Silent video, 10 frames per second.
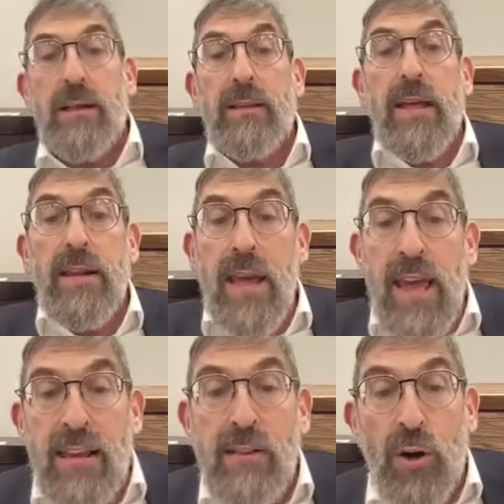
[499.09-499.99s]
That
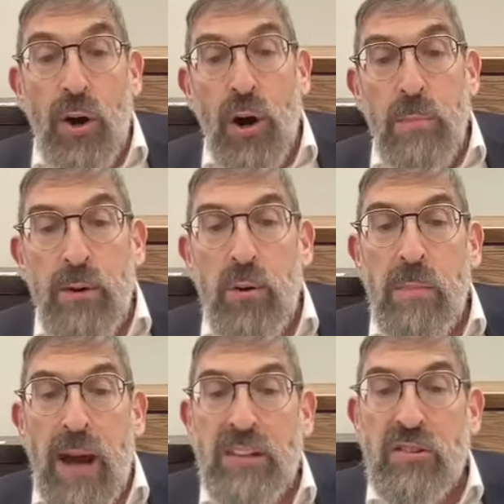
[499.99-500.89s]
ain't Torminu
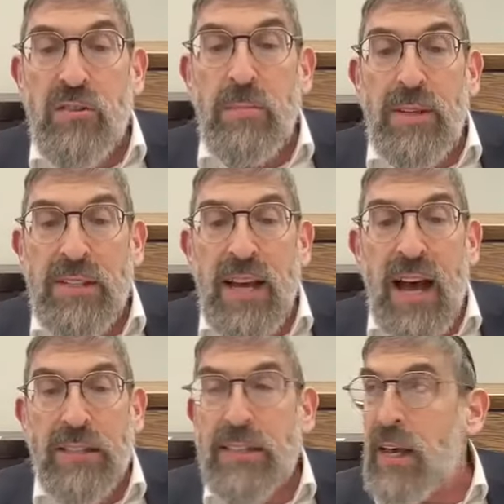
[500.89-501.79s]
Maisa Mizeh
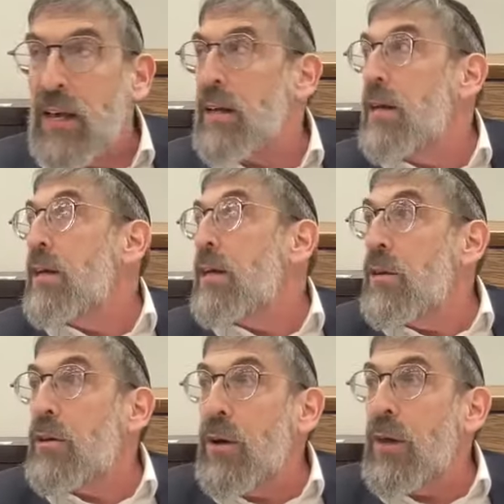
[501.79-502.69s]
Al Zeh.
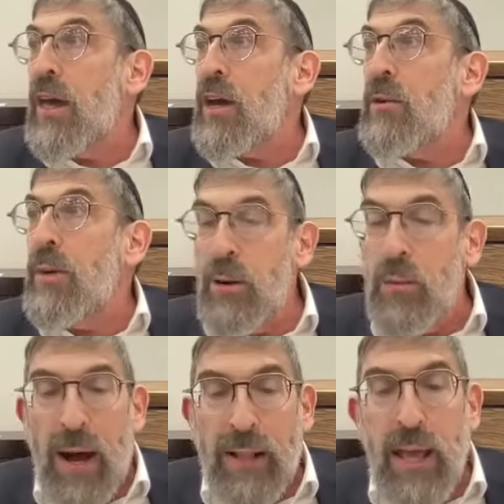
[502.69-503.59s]
You can't go ahead
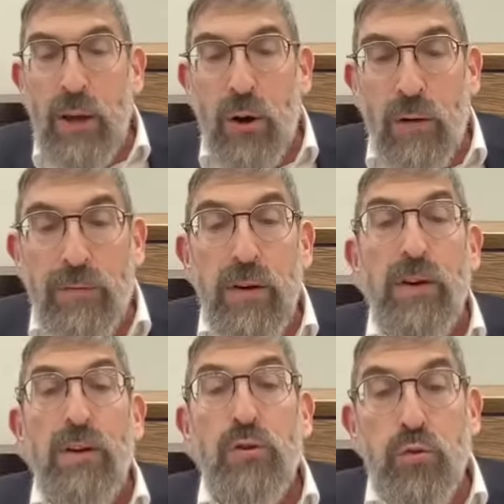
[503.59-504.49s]
while I take off
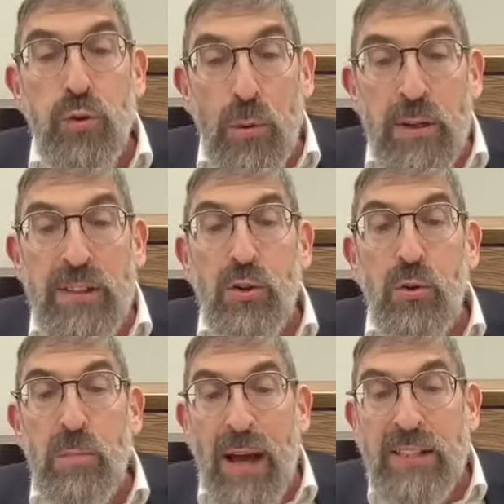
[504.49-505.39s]
Trumas
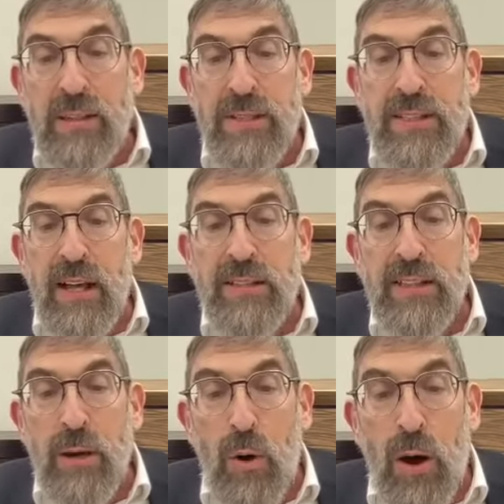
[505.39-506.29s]
Umaisa Mizeh Al
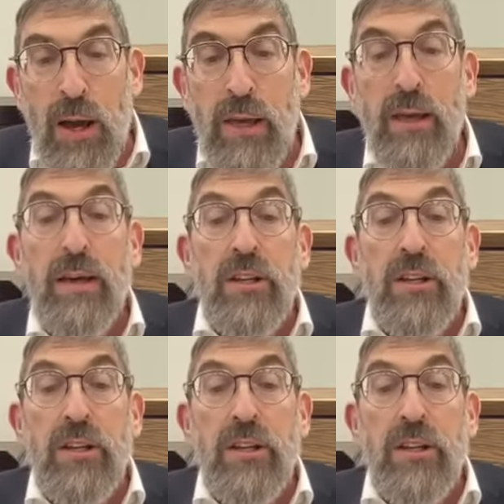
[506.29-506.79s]
Zeh. Why?